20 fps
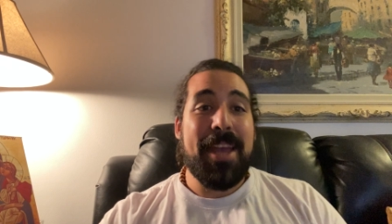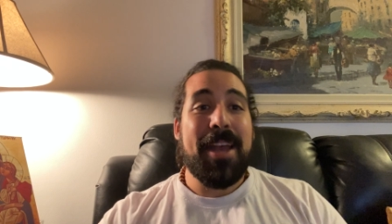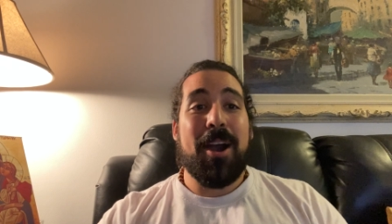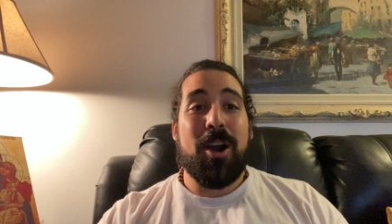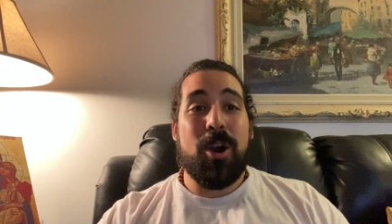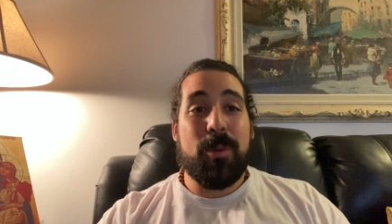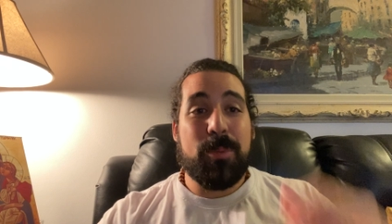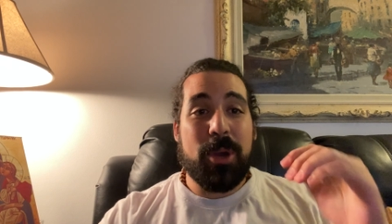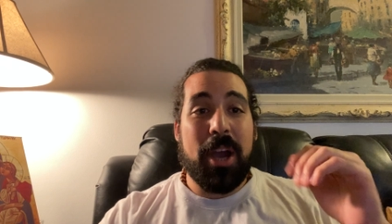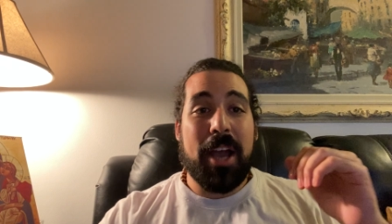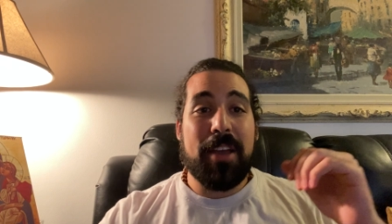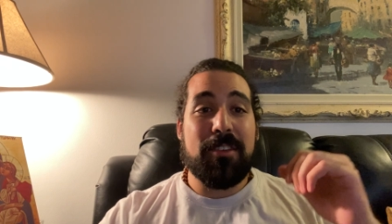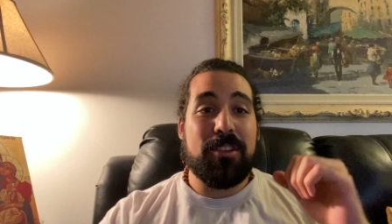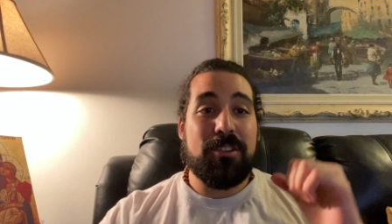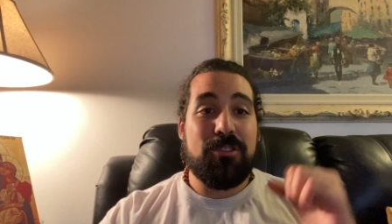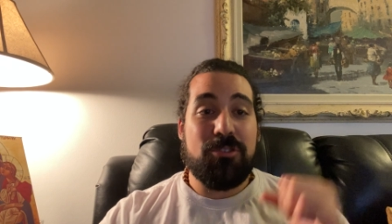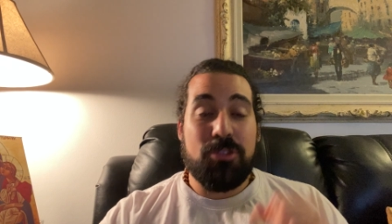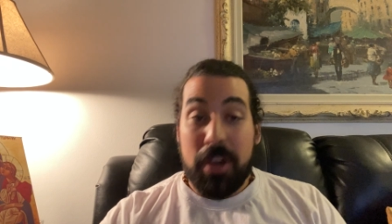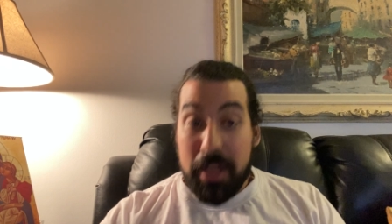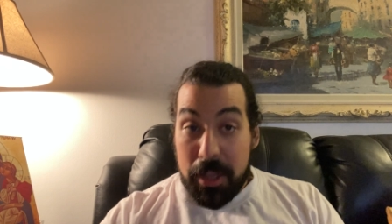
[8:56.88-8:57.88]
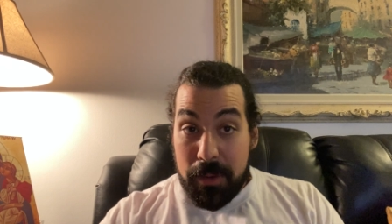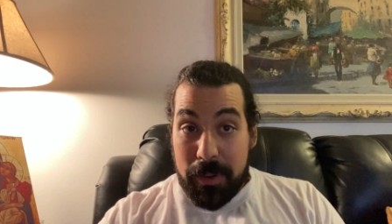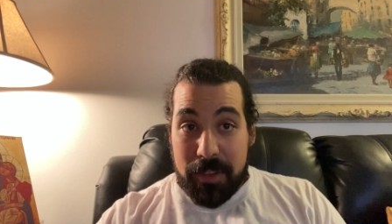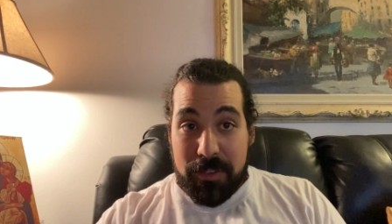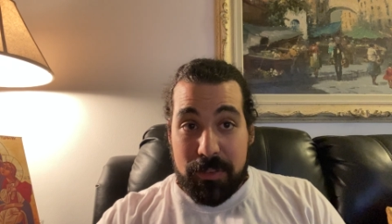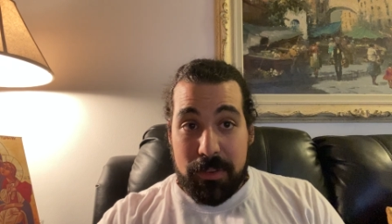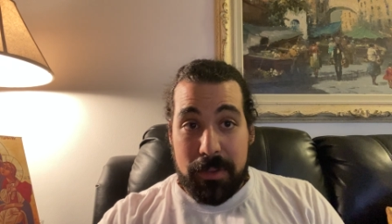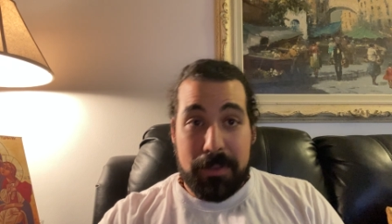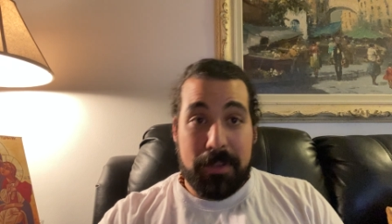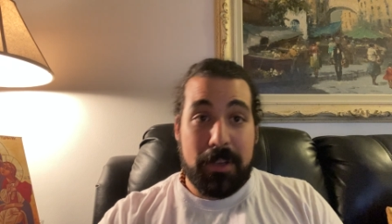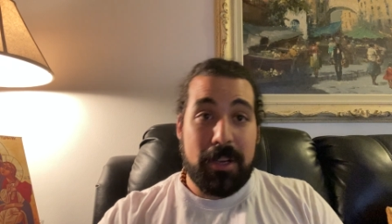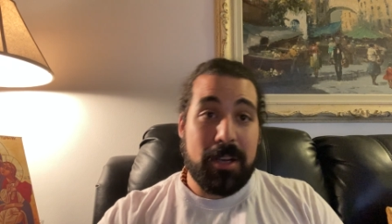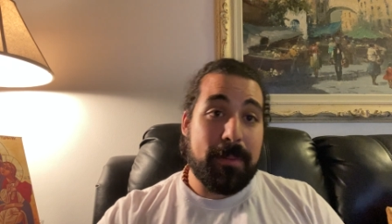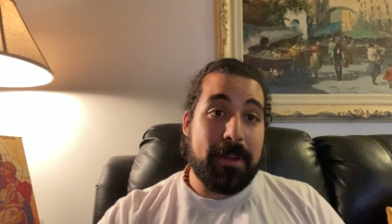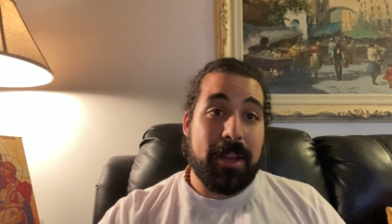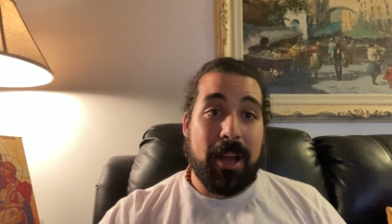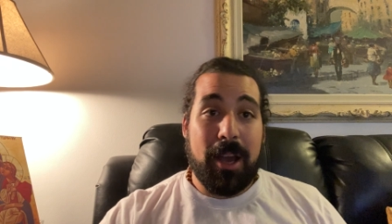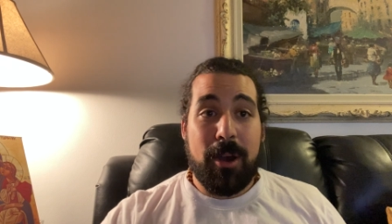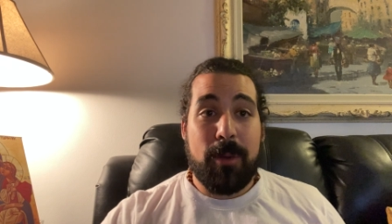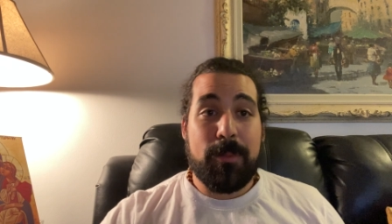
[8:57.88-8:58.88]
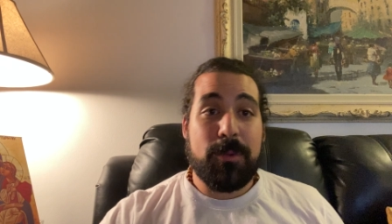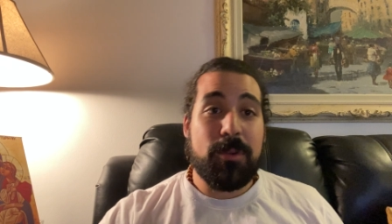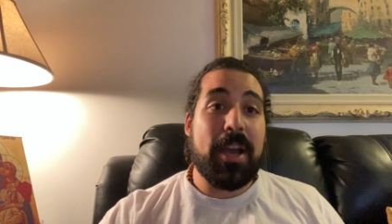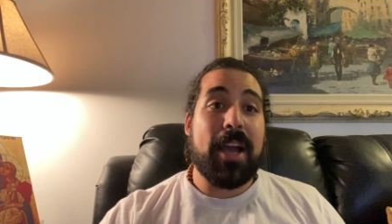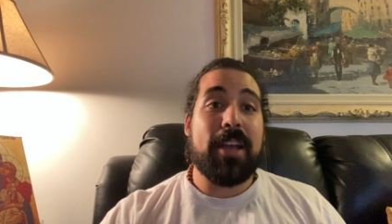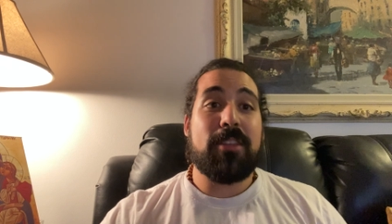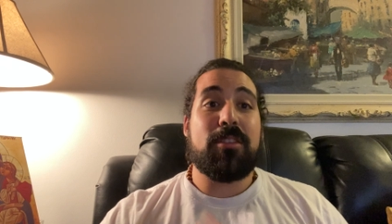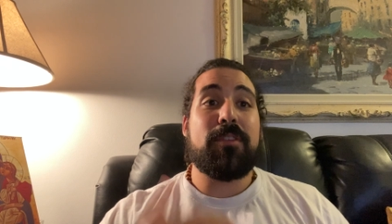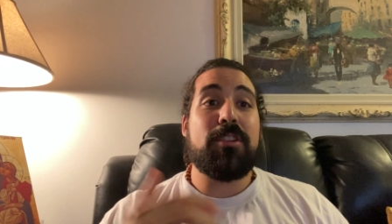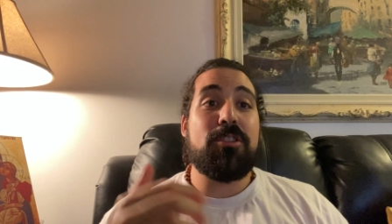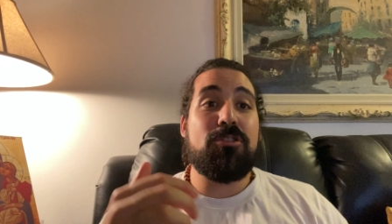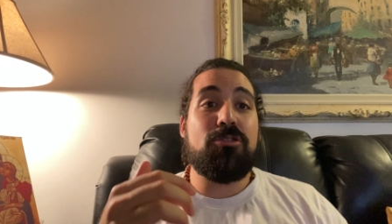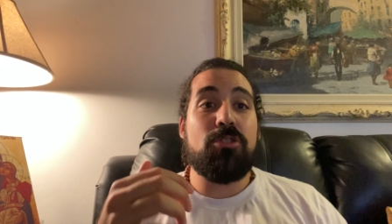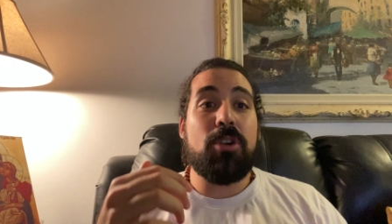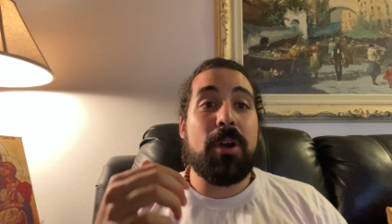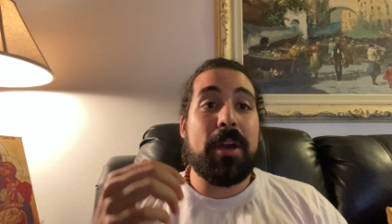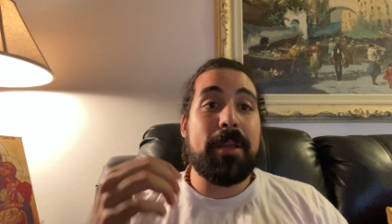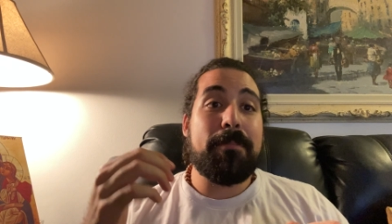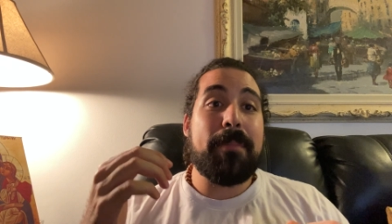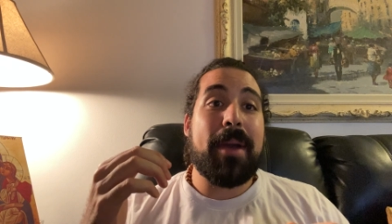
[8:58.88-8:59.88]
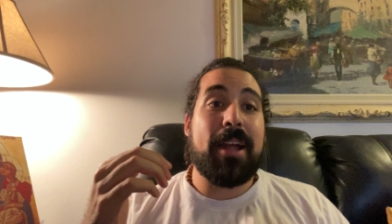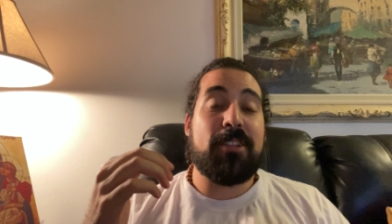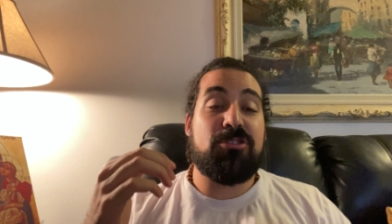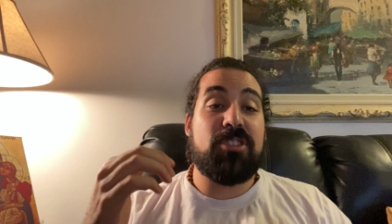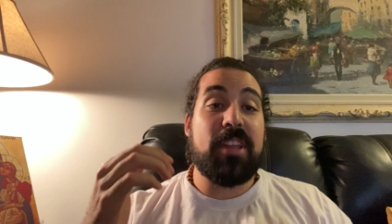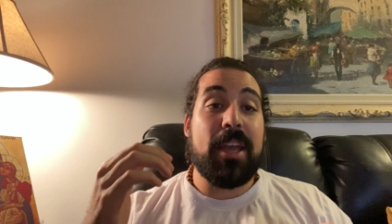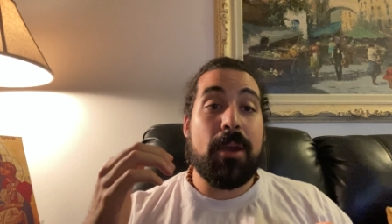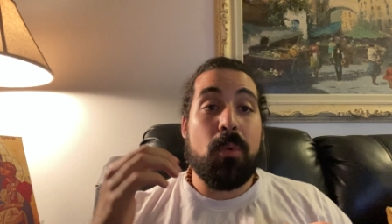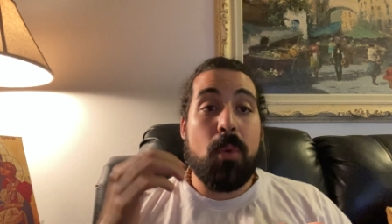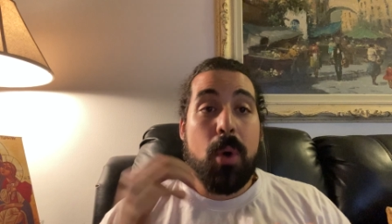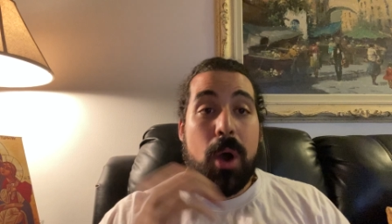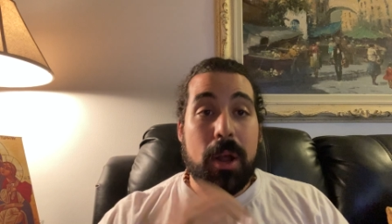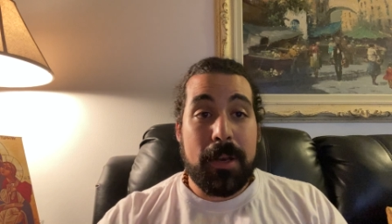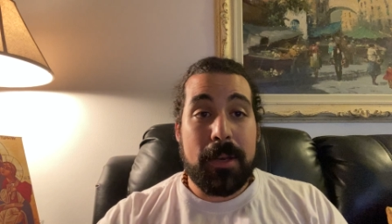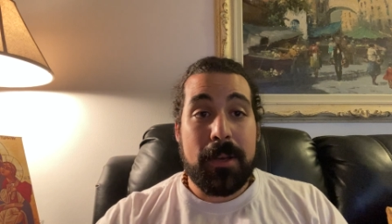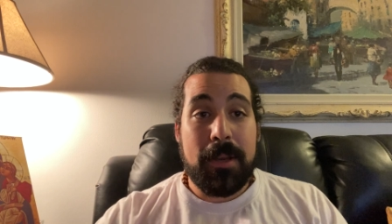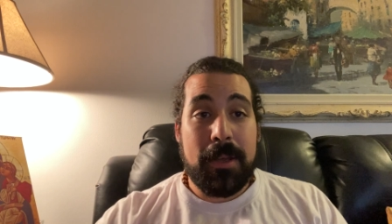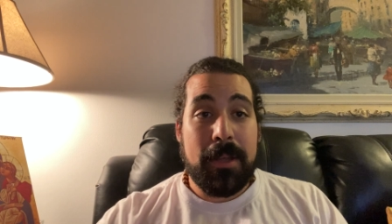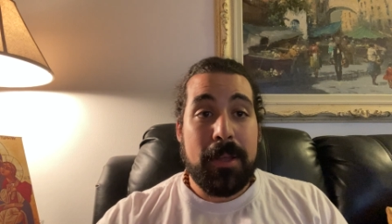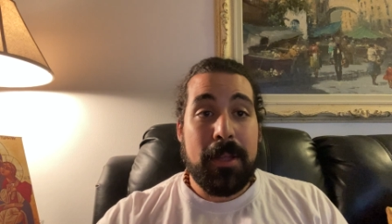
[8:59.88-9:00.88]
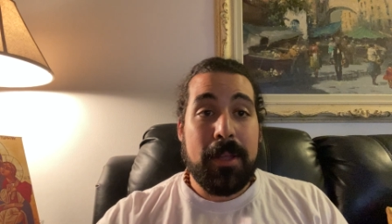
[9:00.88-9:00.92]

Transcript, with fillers: I hope you guys enjoy the rest of the tournament. I hope you guys have enjoyed match day one